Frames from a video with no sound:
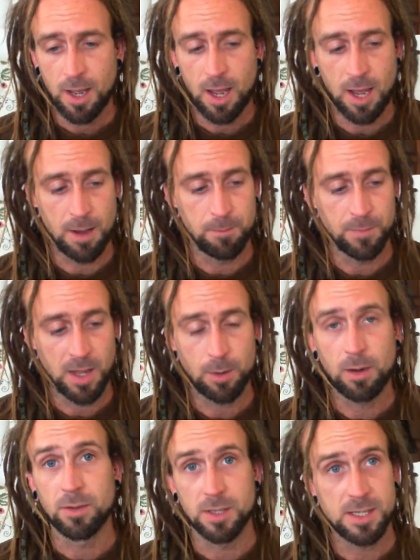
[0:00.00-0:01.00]

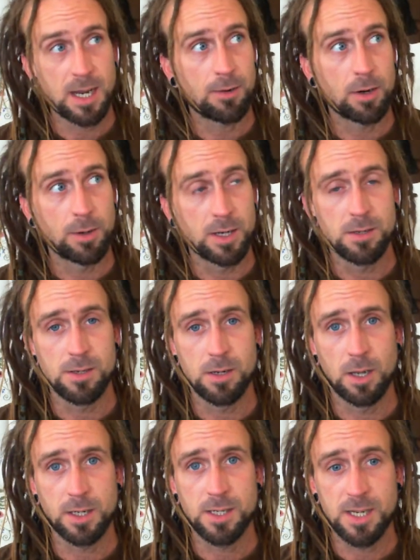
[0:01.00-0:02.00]
However, the tarot has
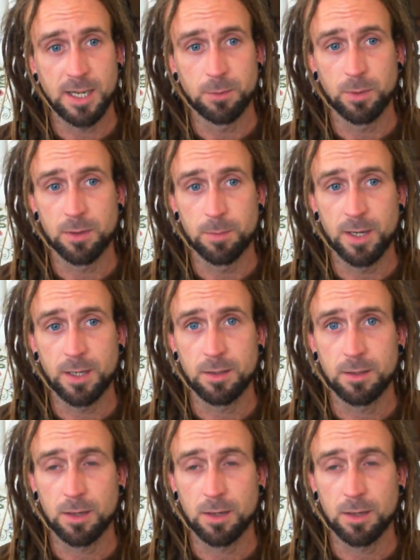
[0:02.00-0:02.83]
stayed with me.